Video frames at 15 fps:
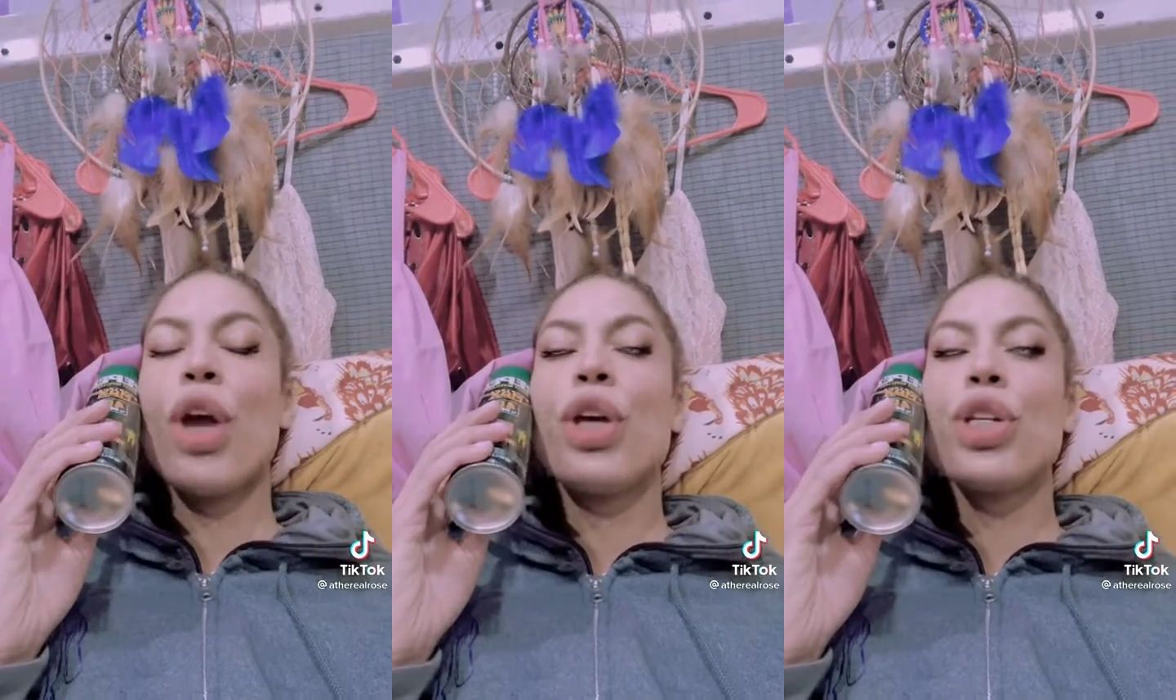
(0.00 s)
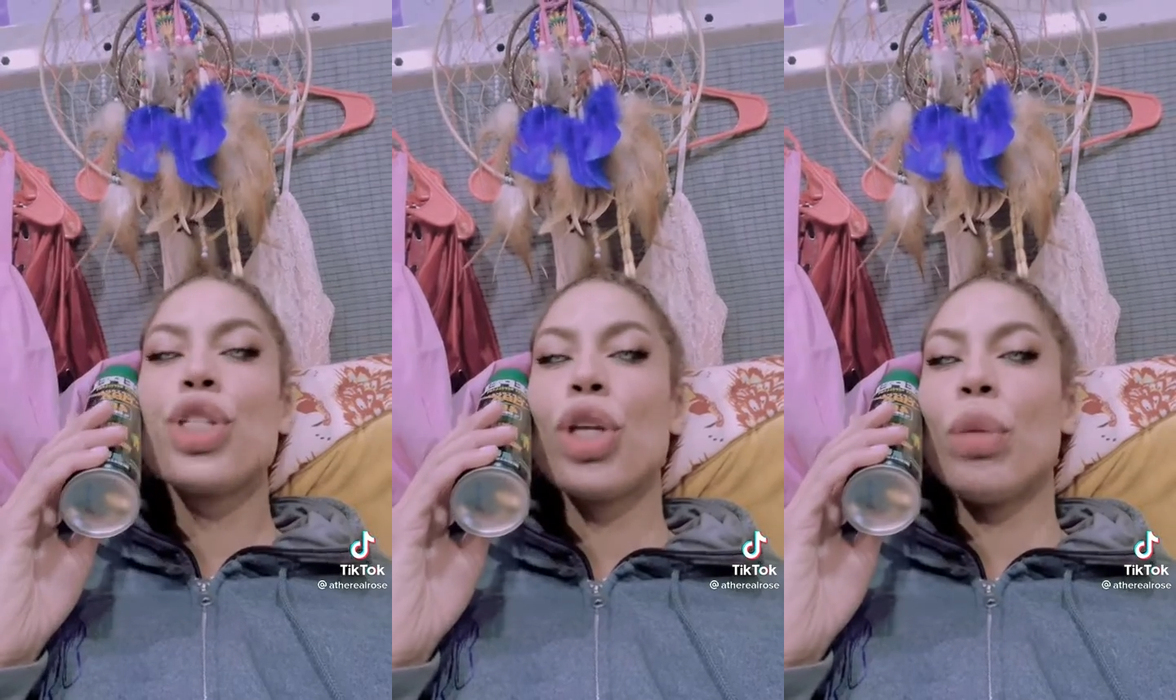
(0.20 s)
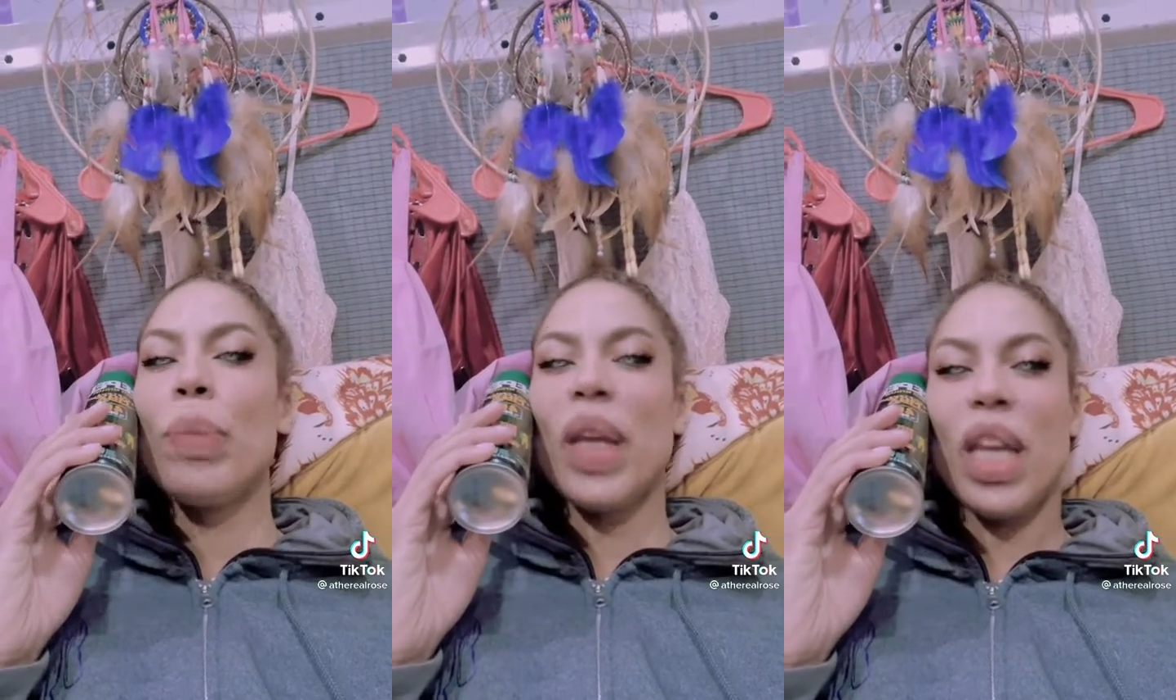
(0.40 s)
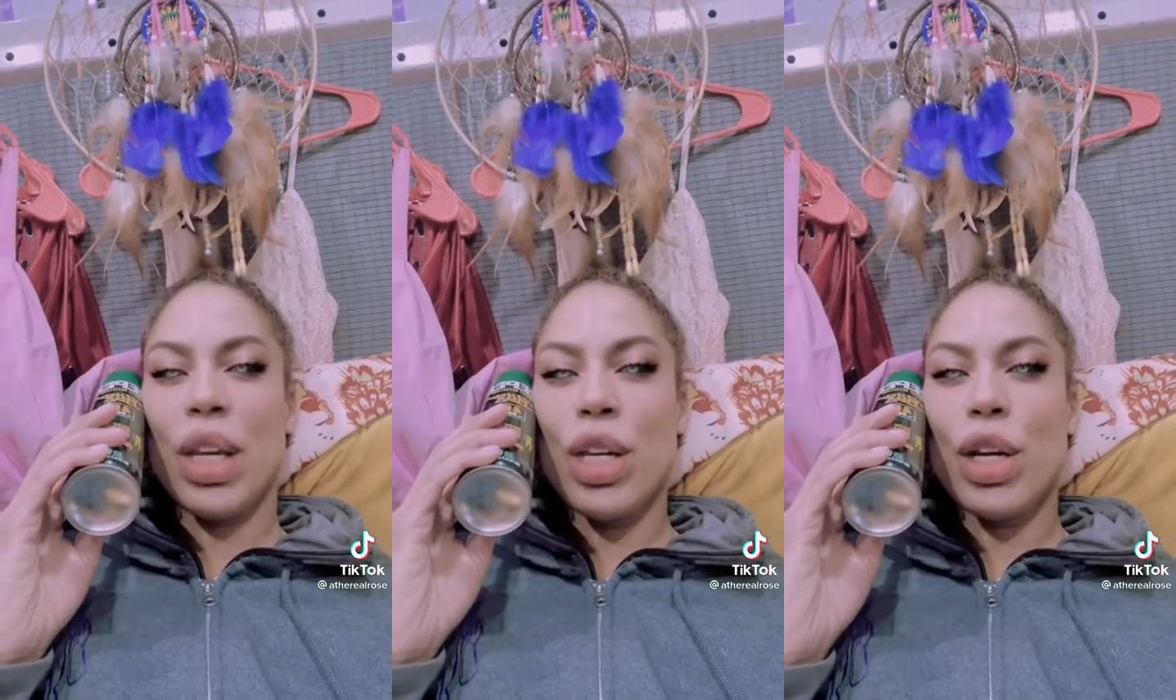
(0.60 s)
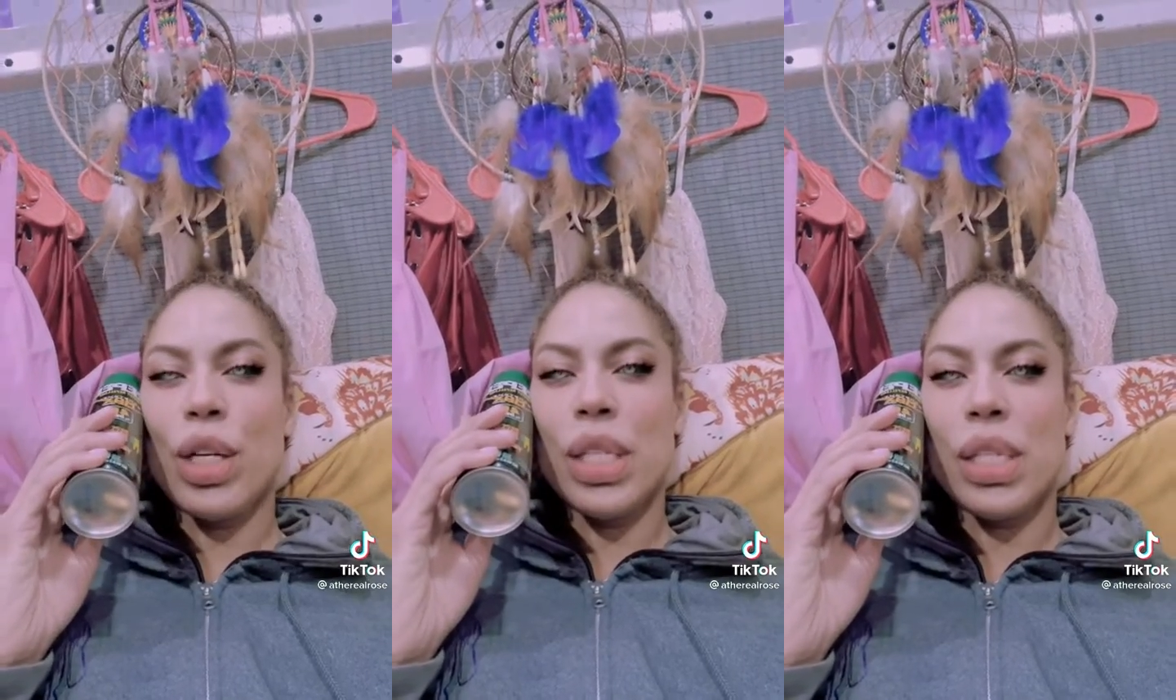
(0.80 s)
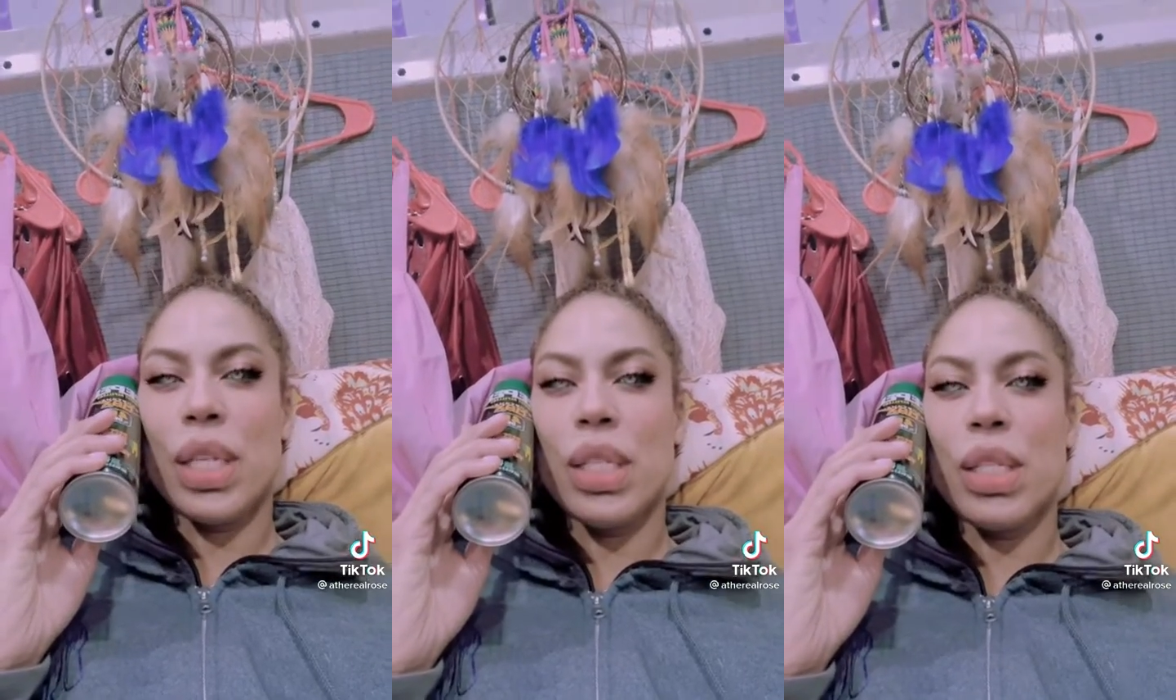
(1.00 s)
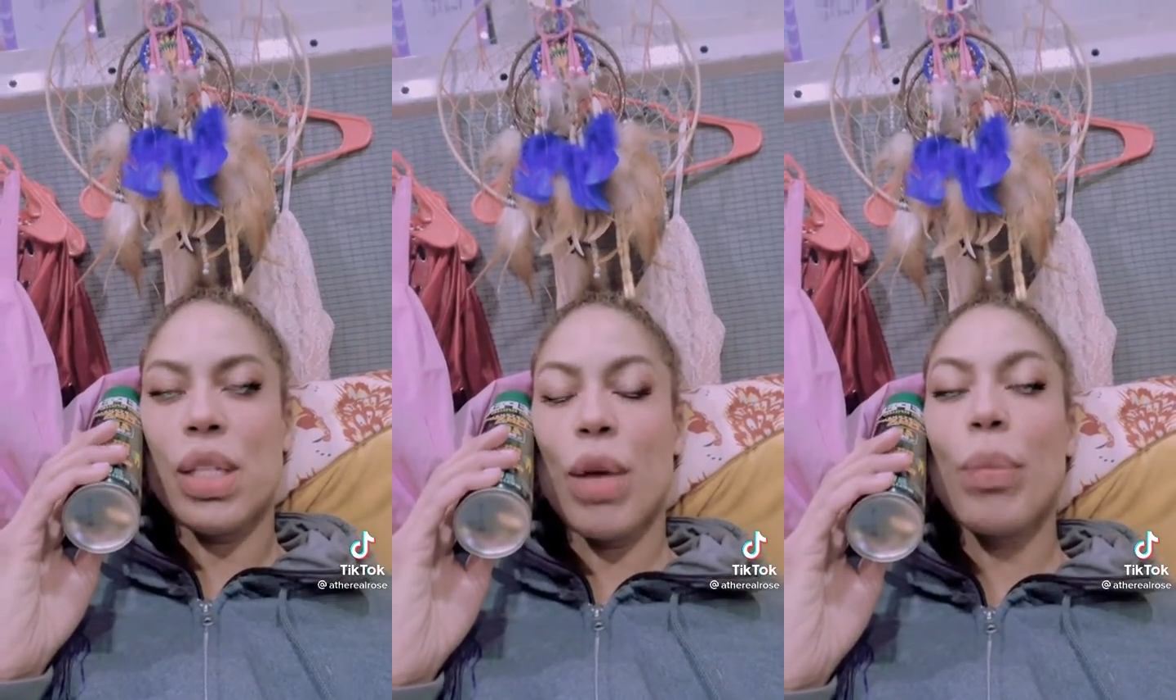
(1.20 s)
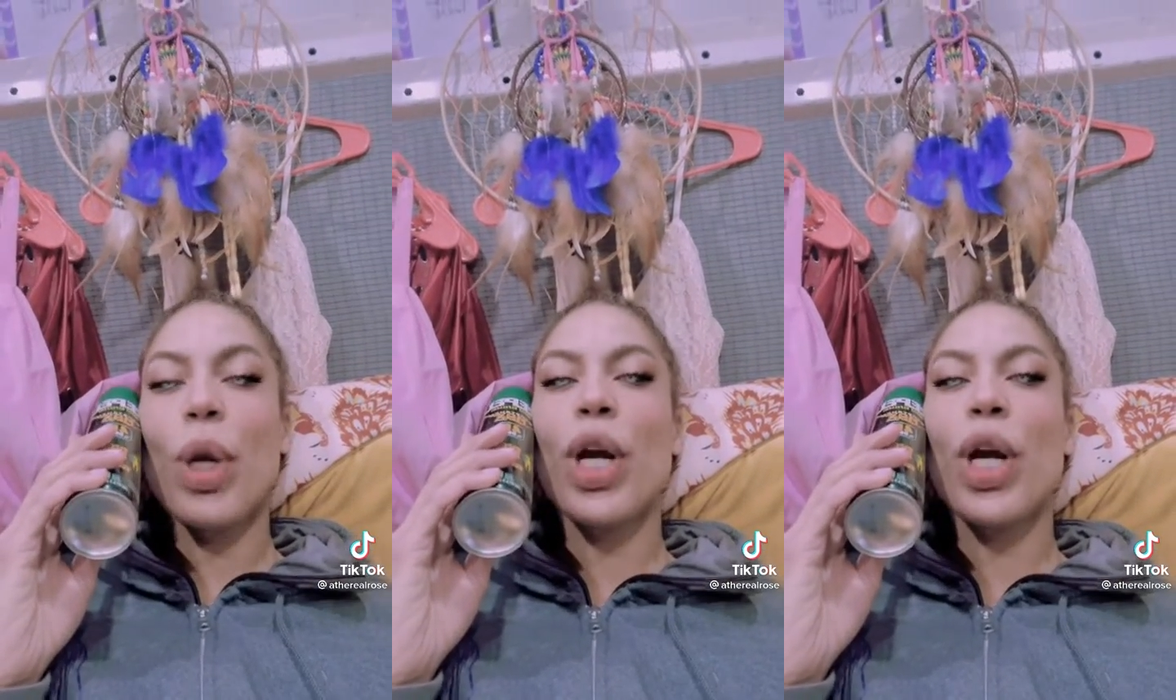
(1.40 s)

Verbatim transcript: Should be in your system.